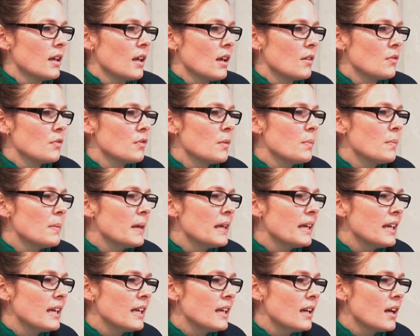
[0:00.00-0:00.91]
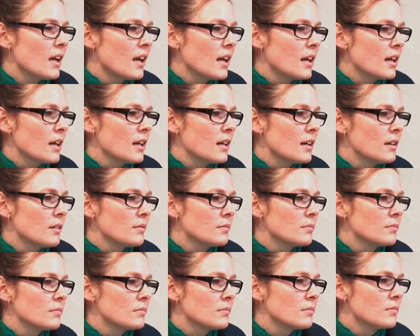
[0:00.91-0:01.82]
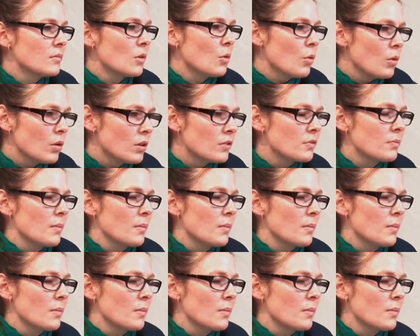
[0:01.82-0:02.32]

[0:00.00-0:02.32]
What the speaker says: For me, all of